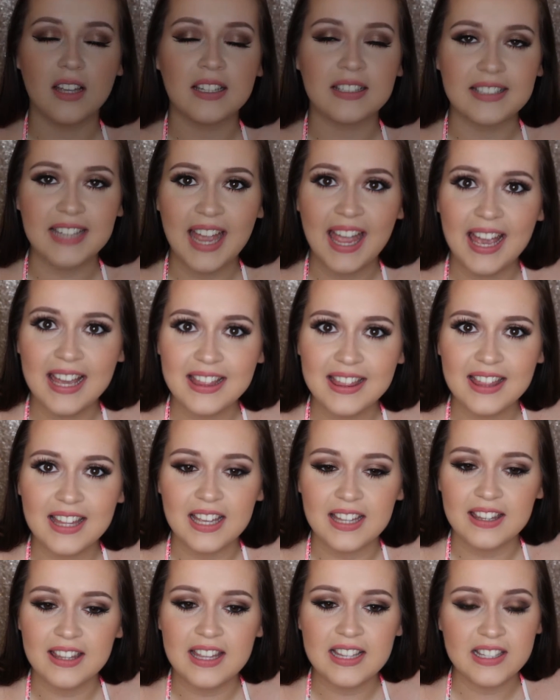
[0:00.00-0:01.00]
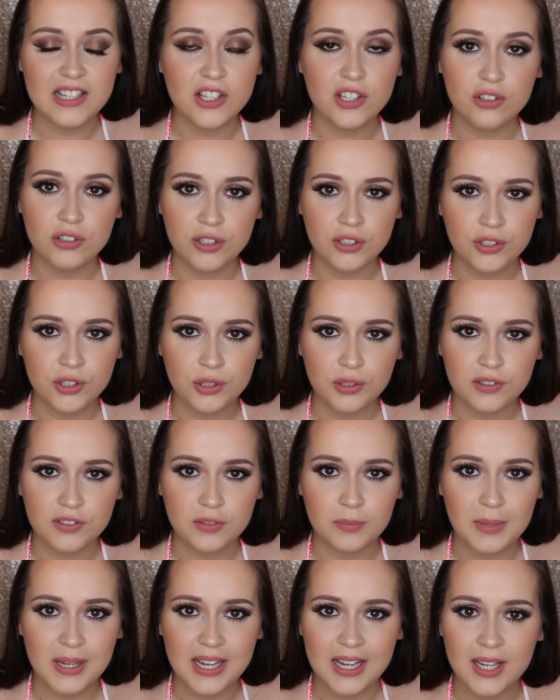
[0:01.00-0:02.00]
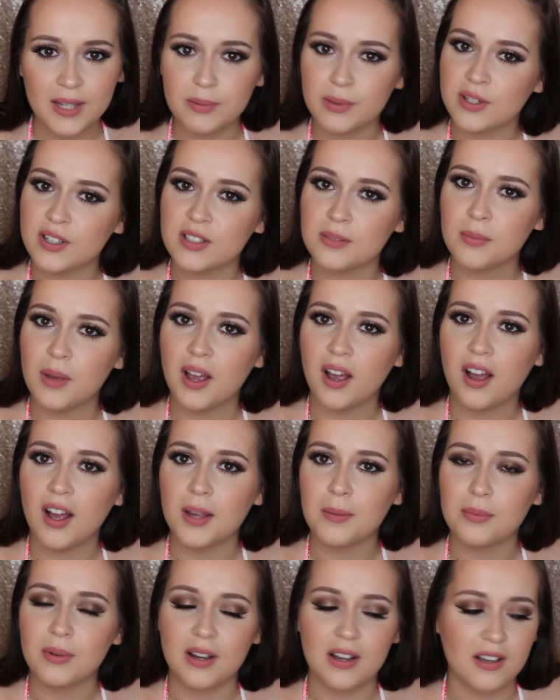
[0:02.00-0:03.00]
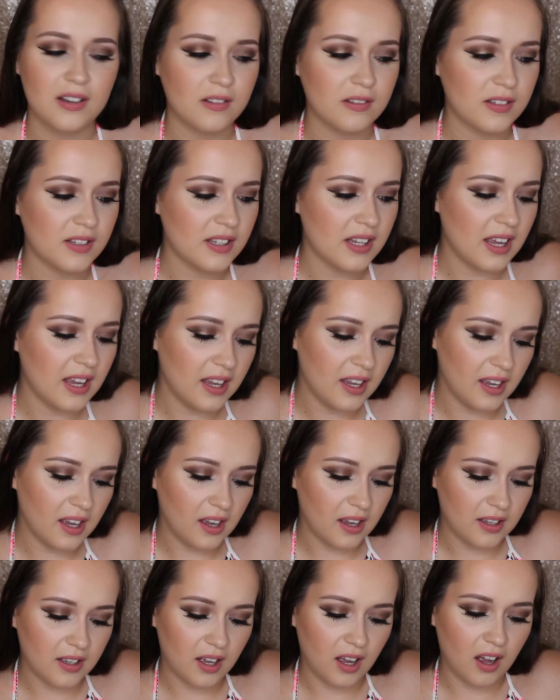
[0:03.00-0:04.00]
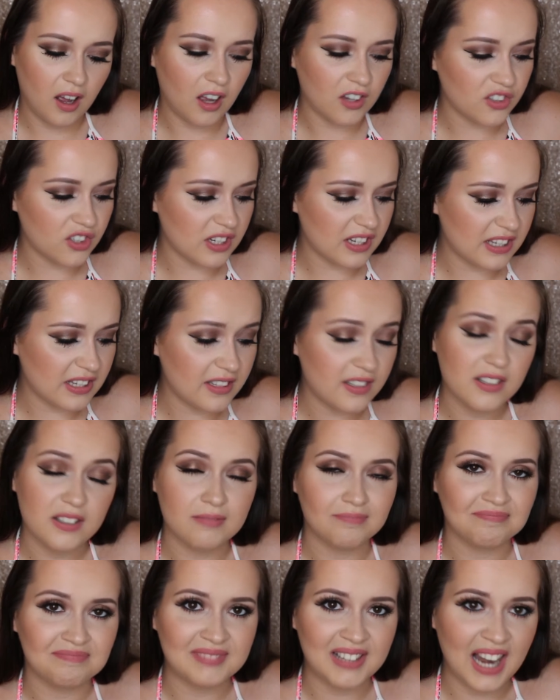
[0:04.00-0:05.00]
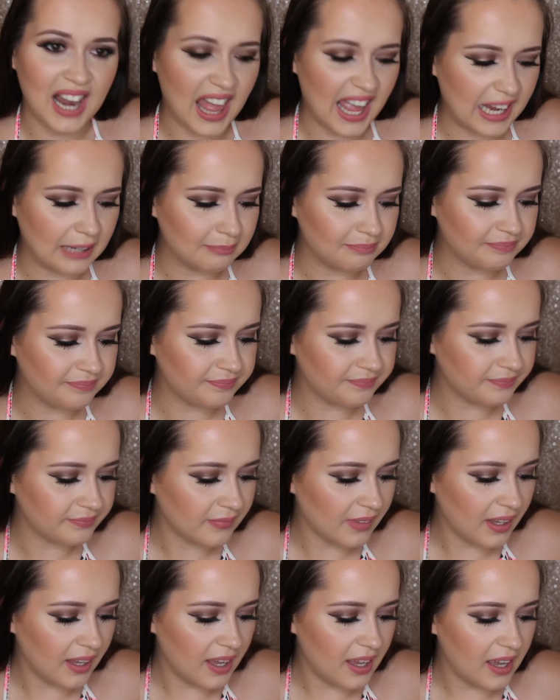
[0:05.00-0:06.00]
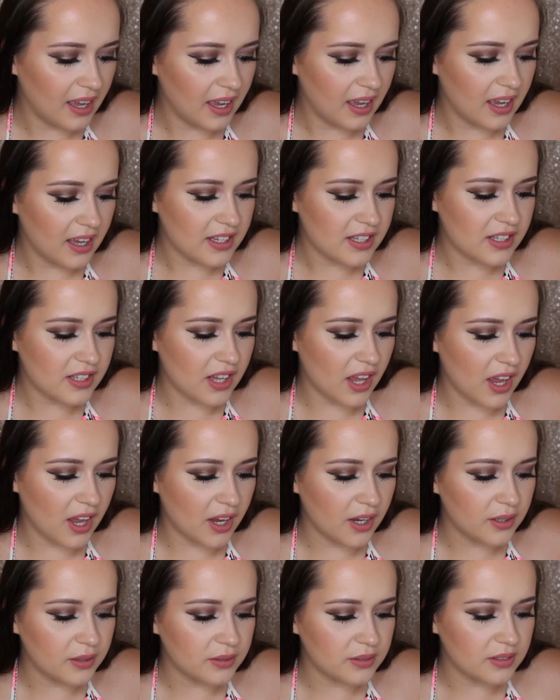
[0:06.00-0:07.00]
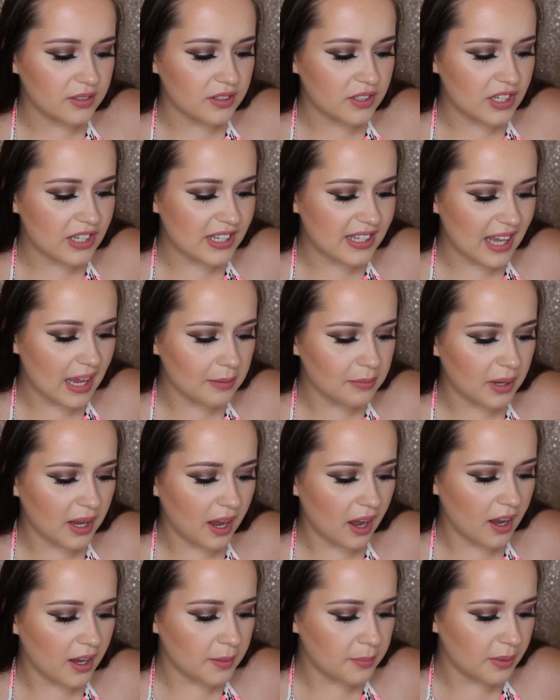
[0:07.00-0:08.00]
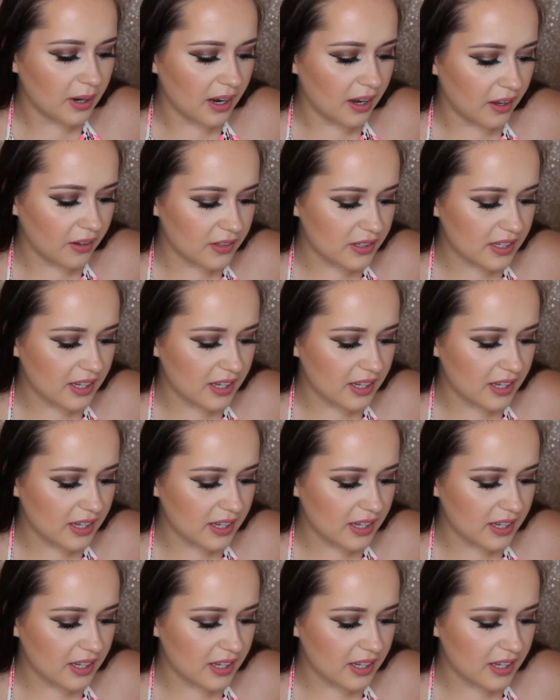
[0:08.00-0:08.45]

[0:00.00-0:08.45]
again, this is crucial for me because my eyebrows are just lame. So to set my eyebrows,